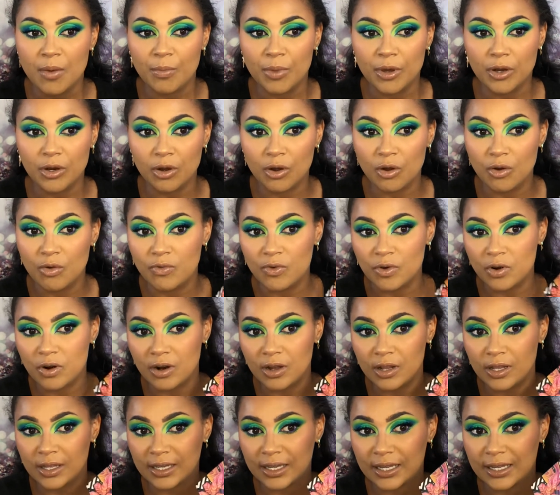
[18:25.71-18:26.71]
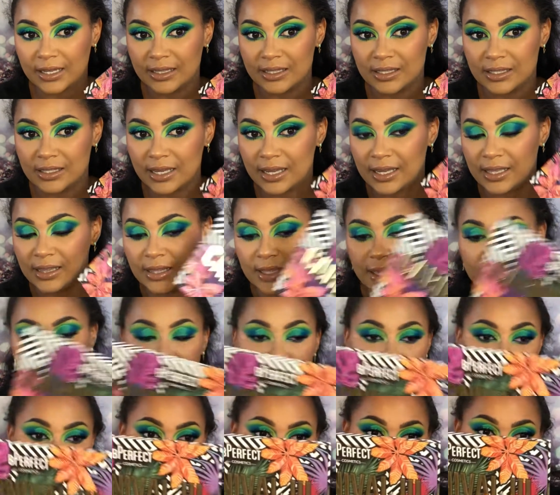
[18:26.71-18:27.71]
but overall I can say
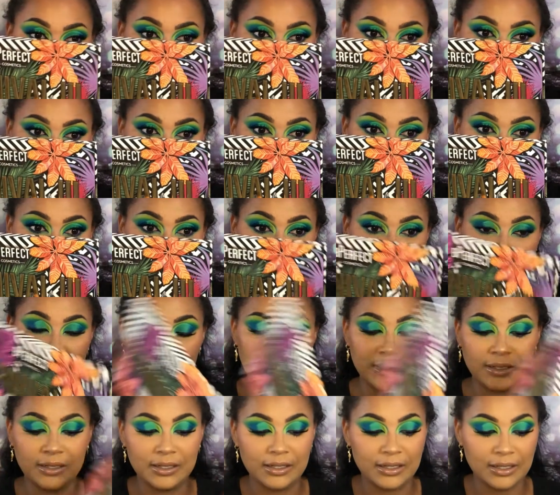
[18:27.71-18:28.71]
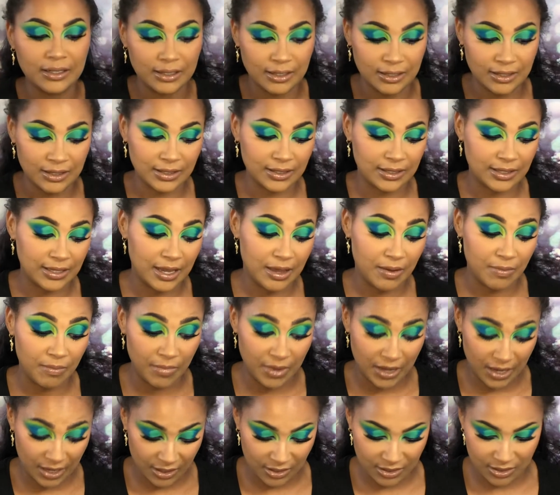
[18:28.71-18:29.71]
like this palette is
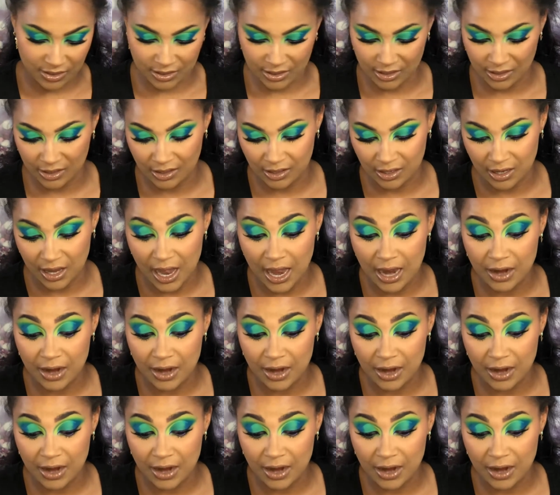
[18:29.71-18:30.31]
amazing.